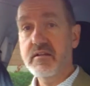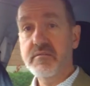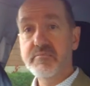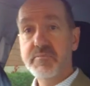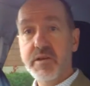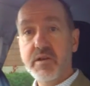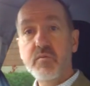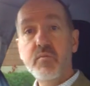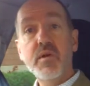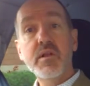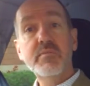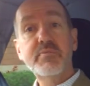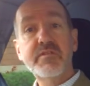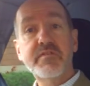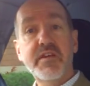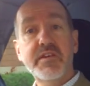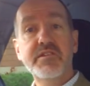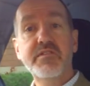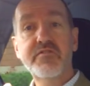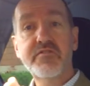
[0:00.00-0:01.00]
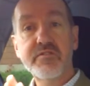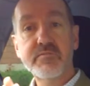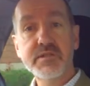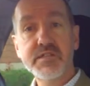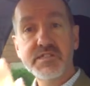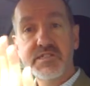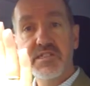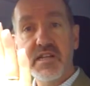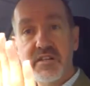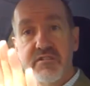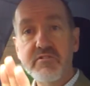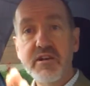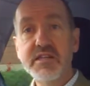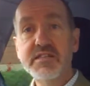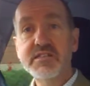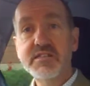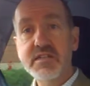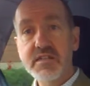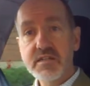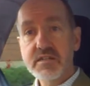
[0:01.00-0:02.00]
but it will prevent you from
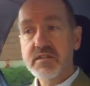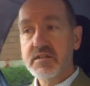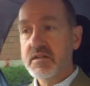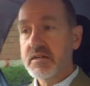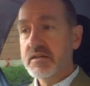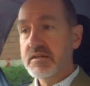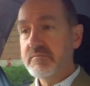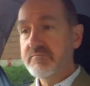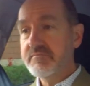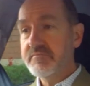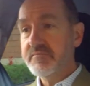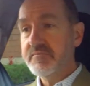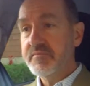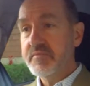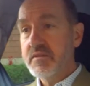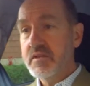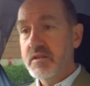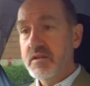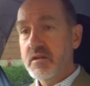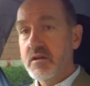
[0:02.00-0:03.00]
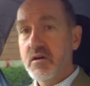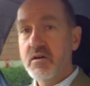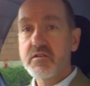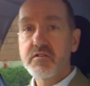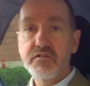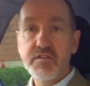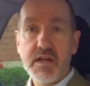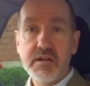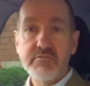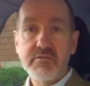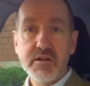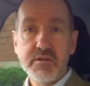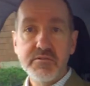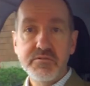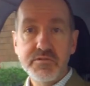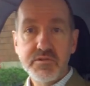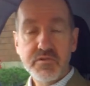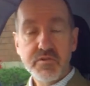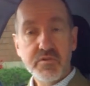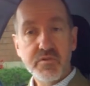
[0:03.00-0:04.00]
accelerating on a flat
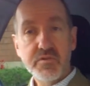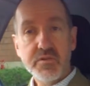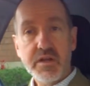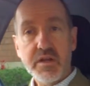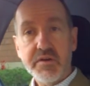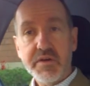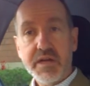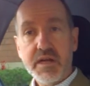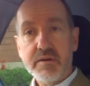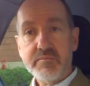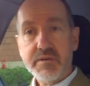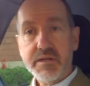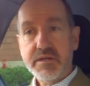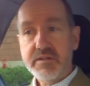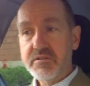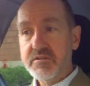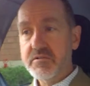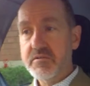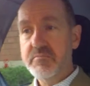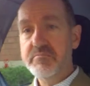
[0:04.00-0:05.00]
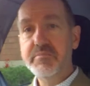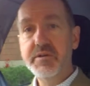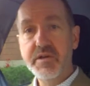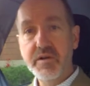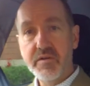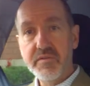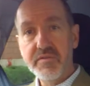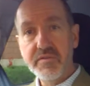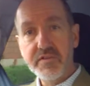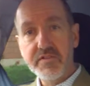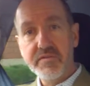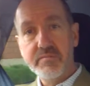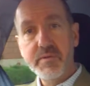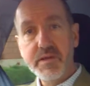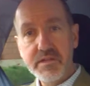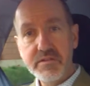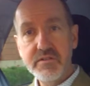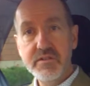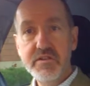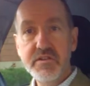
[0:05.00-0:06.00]
road or going uphill beyond the
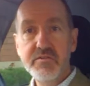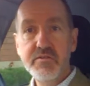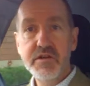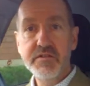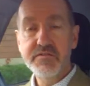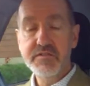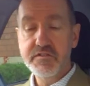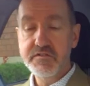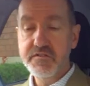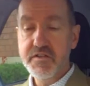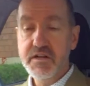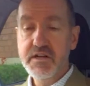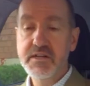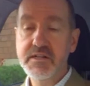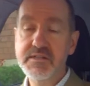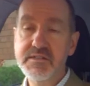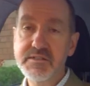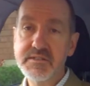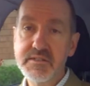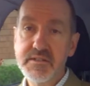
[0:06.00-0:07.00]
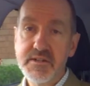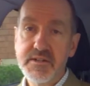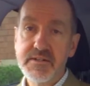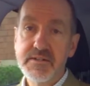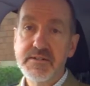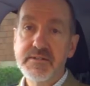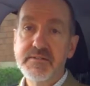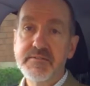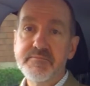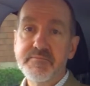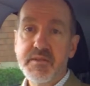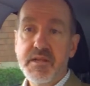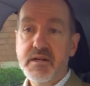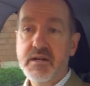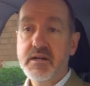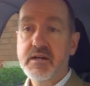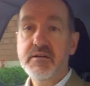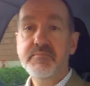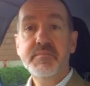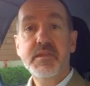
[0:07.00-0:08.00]
speed that you have defined.
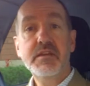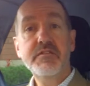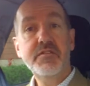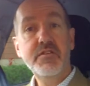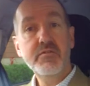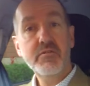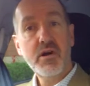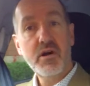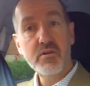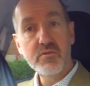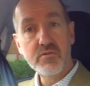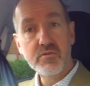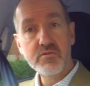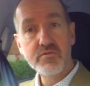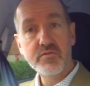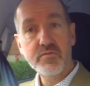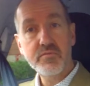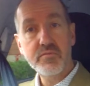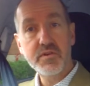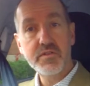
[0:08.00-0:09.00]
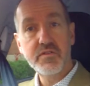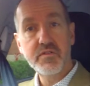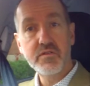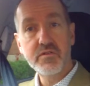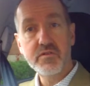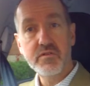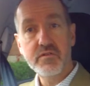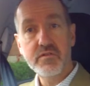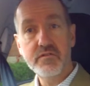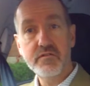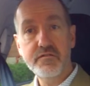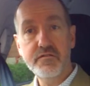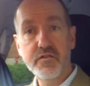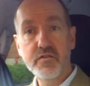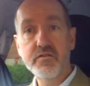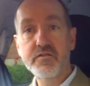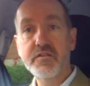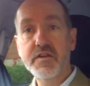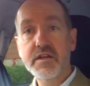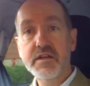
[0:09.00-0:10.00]
If you hold with your
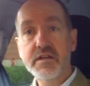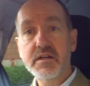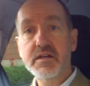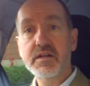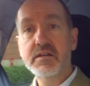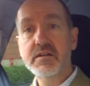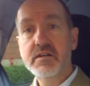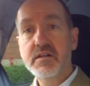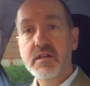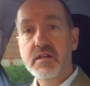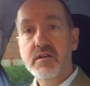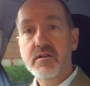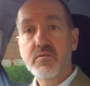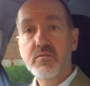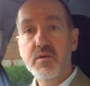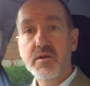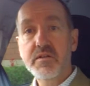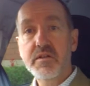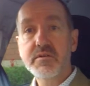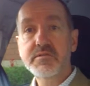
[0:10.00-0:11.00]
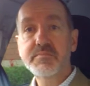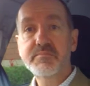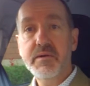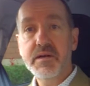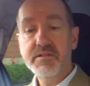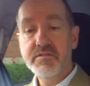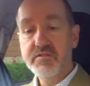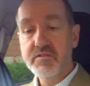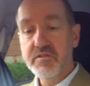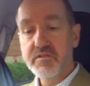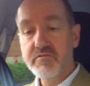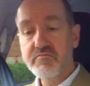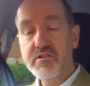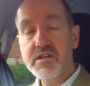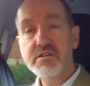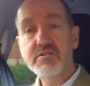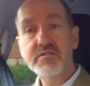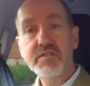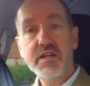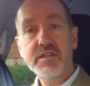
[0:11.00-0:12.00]
forefinger one of those buttons on the
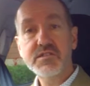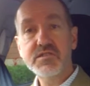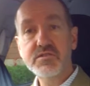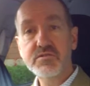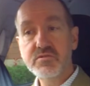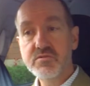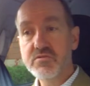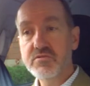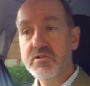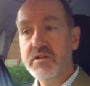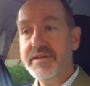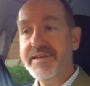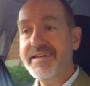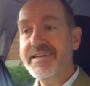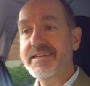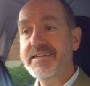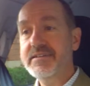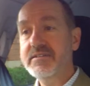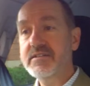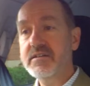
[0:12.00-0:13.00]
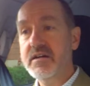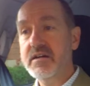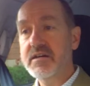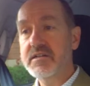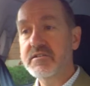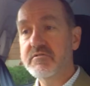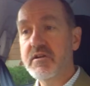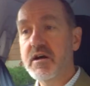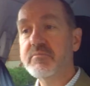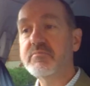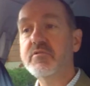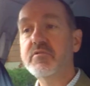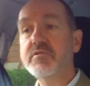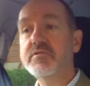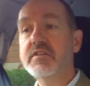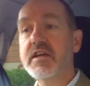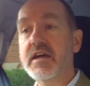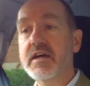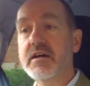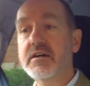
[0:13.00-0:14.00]
rear of that stalk in, either up or
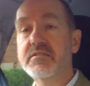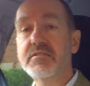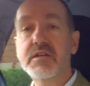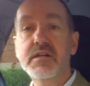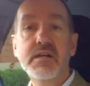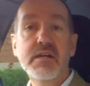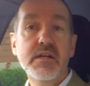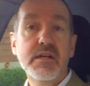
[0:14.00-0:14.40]
down,